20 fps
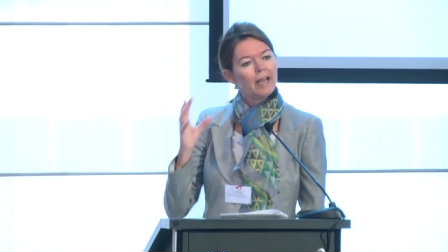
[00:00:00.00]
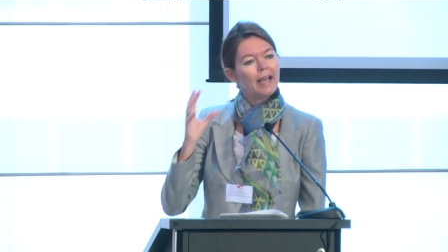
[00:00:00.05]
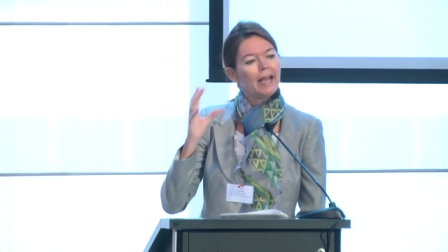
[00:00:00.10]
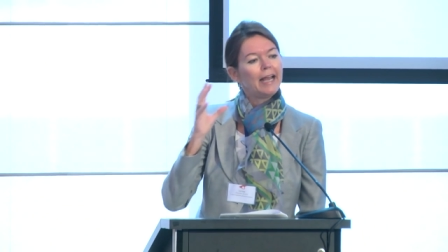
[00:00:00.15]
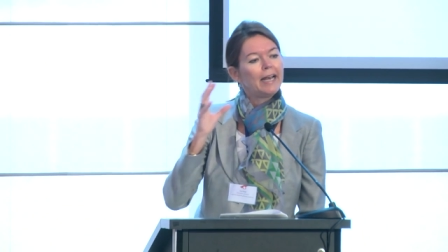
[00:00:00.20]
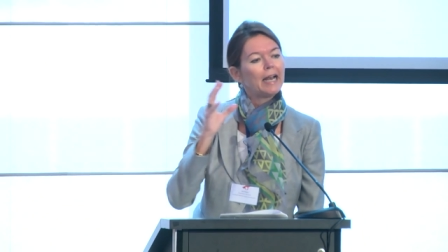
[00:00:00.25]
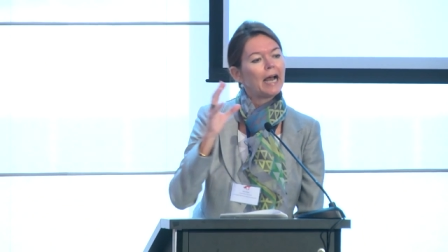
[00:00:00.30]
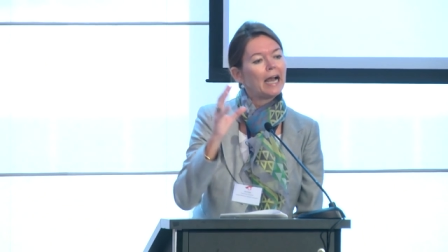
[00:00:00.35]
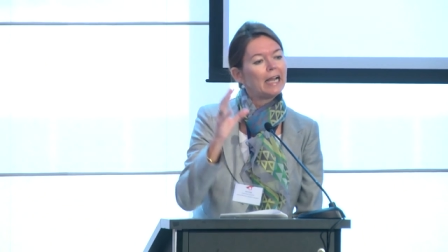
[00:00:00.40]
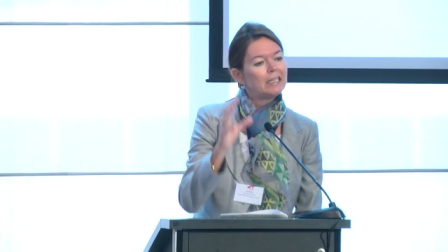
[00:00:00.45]

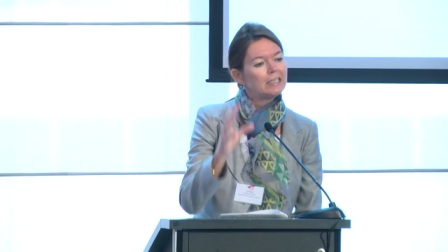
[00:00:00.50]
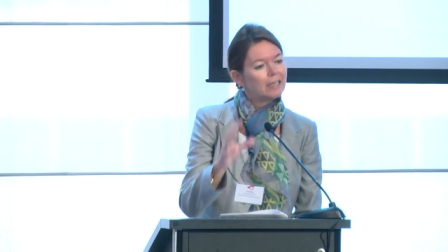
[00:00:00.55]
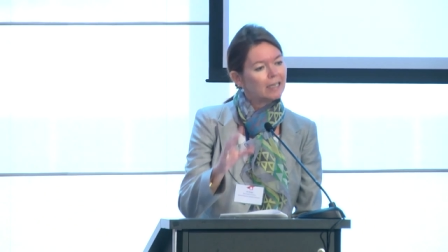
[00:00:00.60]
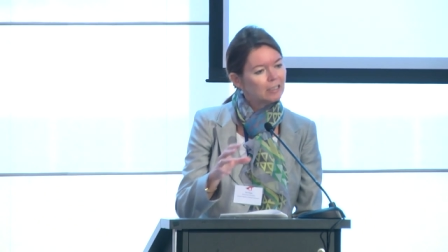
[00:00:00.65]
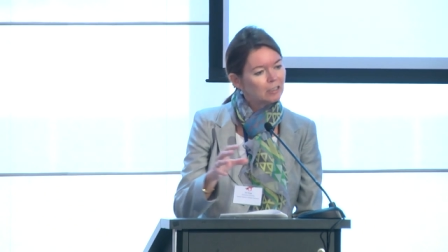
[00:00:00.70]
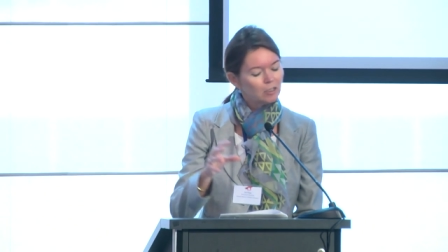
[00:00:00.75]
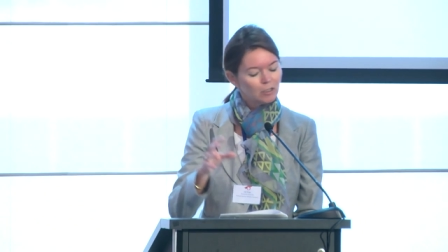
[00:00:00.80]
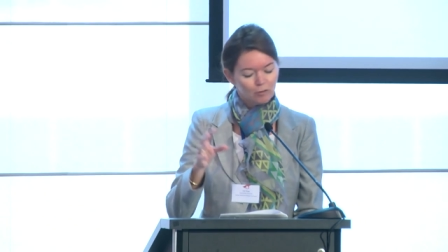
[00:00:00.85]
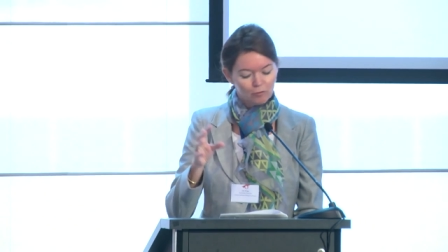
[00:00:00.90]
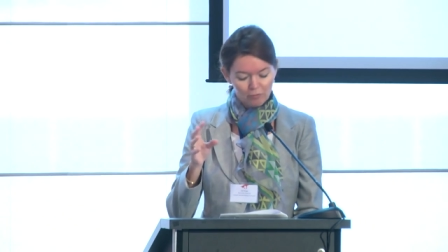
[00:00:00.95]
and
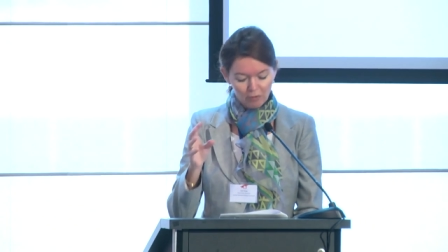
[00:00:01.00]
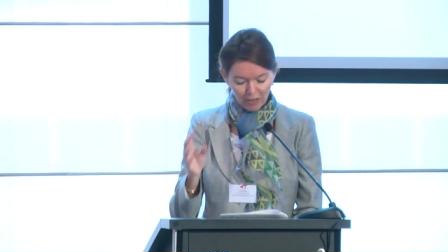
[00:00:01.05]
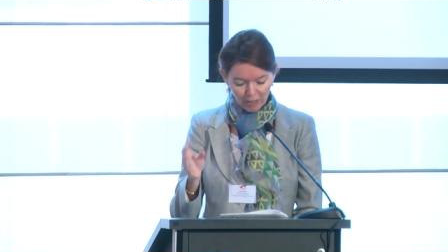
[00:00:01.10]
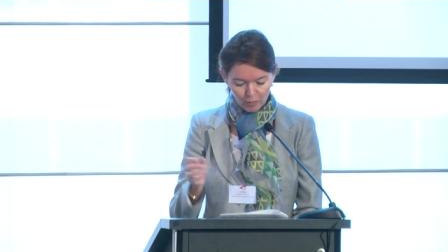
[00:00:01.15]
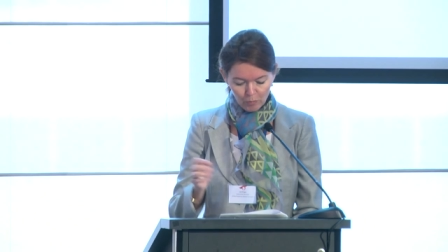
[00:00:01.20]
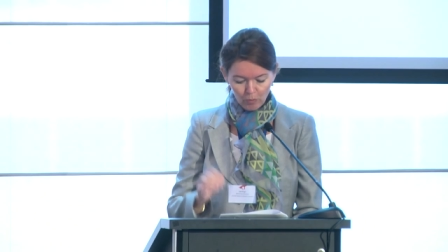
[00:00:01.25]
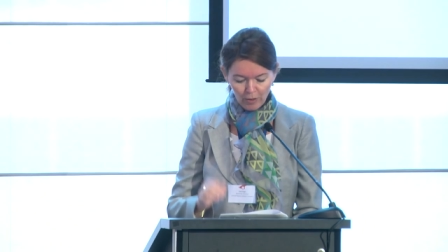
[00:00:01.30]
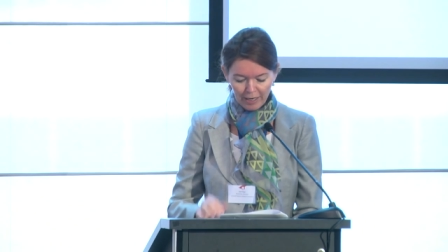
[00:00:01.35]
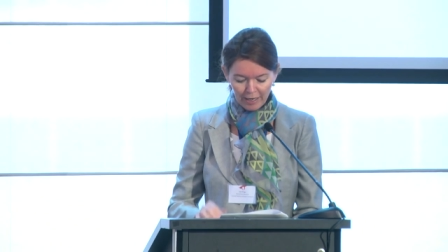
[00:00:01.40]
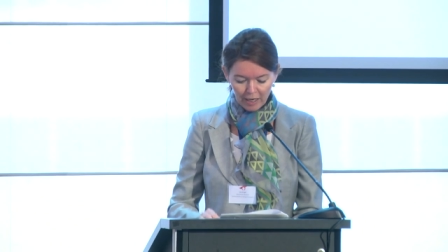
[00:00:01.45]
identify
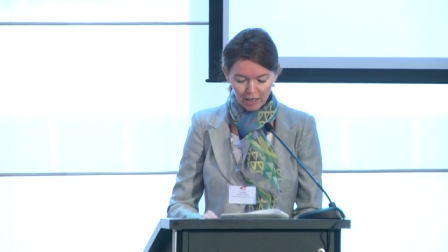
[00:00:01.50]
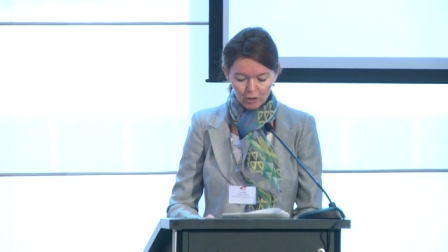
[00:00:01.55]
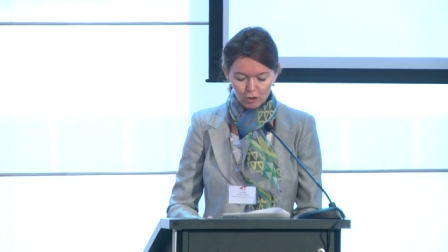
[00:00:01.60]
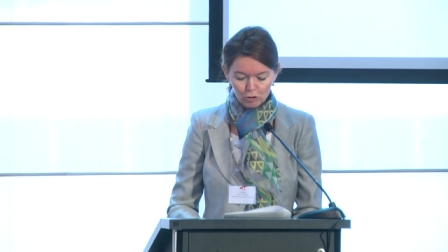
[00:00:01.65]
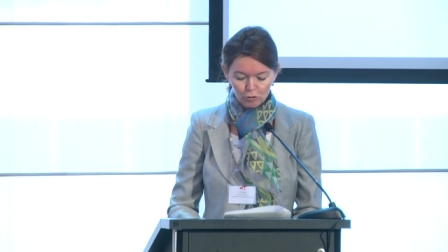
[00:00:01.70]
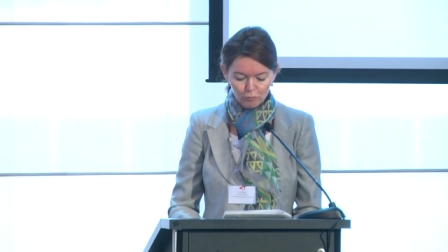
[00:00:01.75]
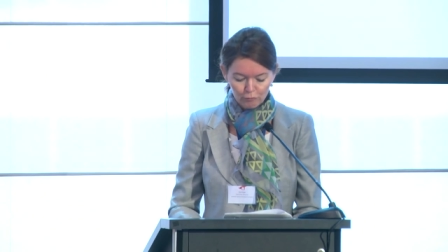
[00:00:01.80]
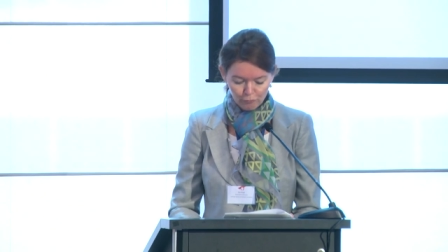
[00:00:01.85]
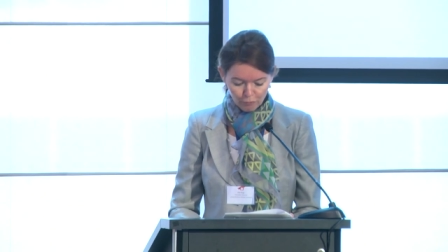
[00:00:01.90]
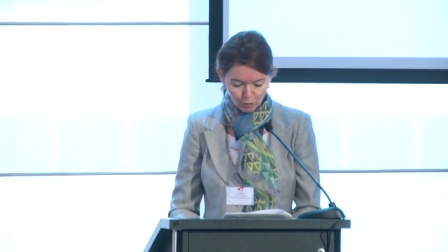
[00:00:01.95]
where
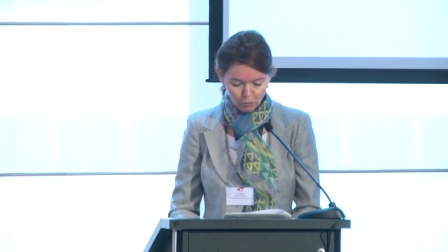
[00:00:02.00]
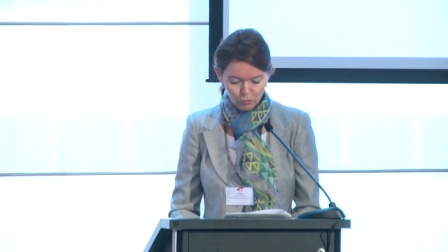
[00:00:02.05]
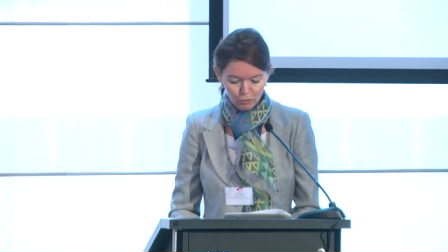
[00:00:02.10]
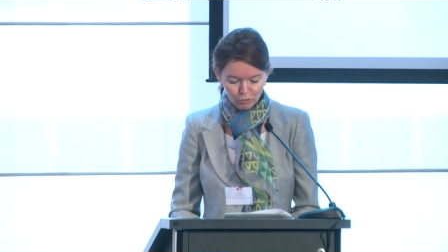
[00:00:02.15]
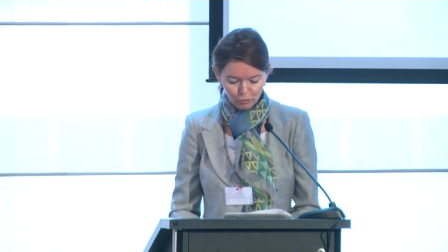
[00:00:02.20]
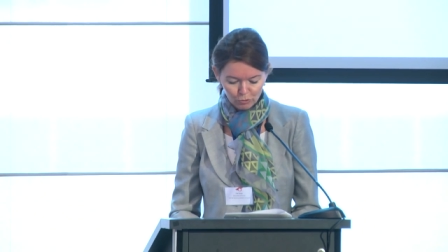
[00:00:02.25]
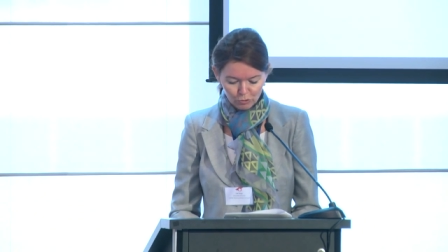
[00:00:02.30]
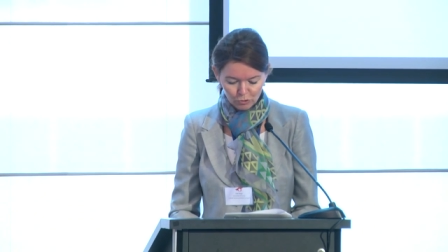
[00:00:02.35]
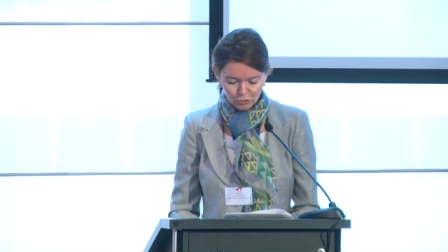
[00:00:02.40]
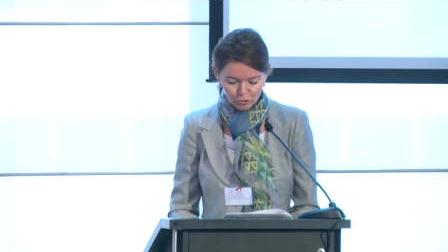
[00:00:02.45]
to
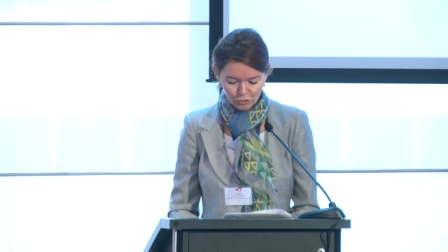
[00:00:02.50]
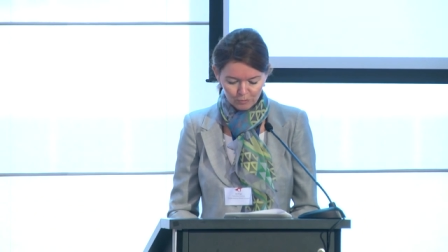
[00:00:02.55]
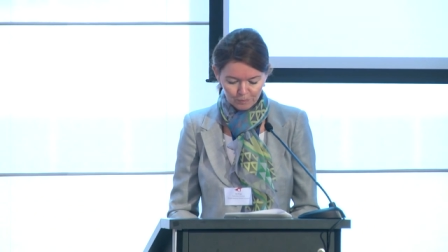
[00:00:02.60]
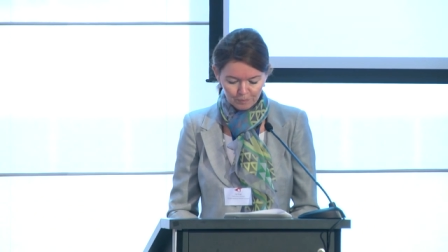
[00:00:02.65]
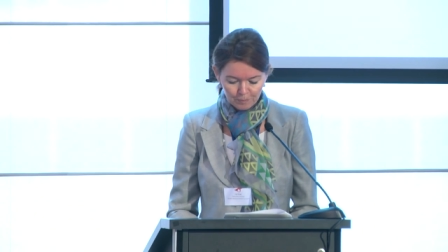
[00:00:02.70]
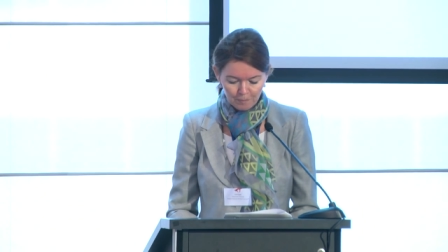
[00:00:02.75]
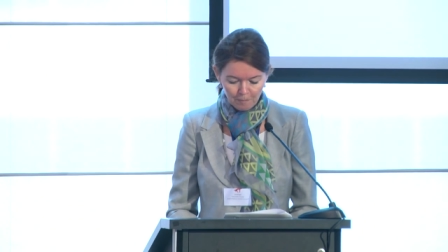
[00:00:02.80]
focus.